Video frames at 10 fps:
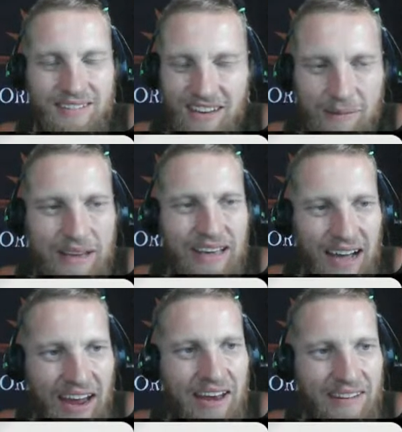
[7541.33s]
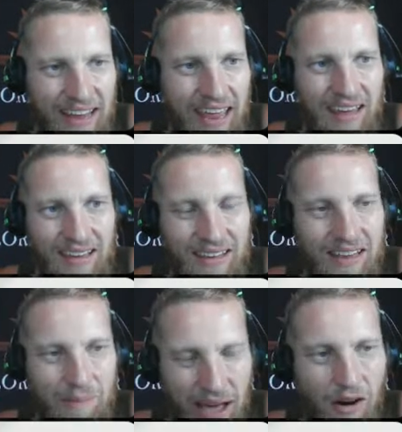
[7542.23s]
It's gonna be a guy in a tank,
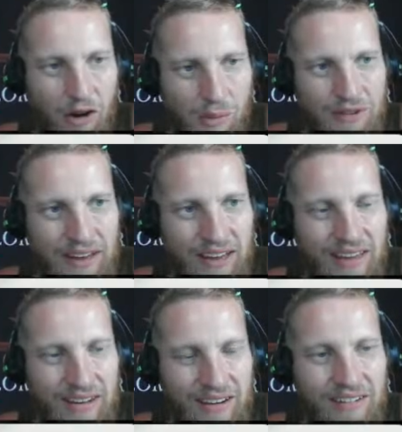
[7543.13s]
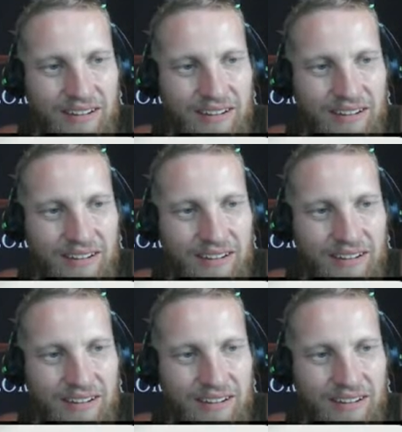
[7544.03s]
in power armor tank, you know?